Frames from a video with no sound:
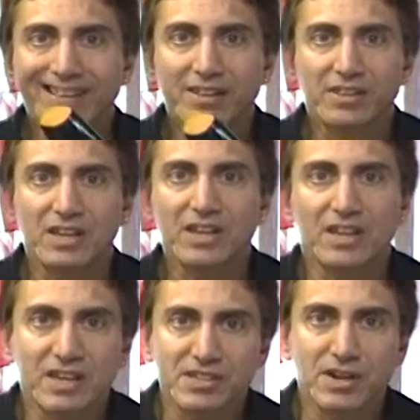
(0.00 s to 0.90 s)

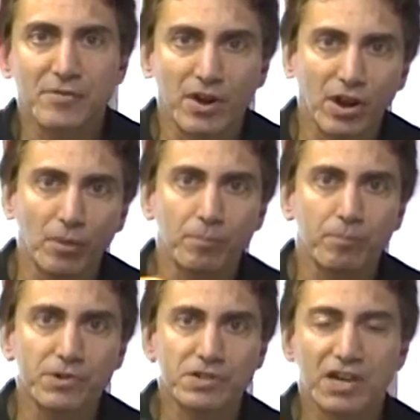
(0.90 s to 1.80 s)
entity he's ever
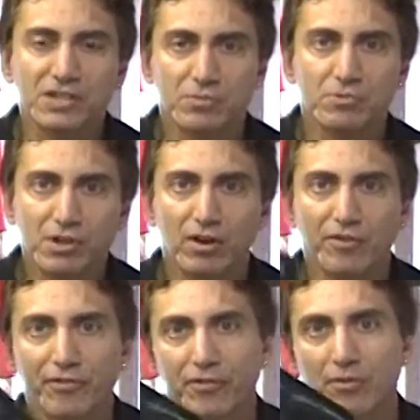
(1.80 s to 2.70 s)
helped besides
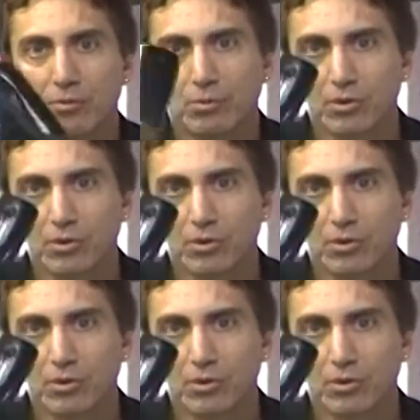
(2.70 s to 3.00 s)
himself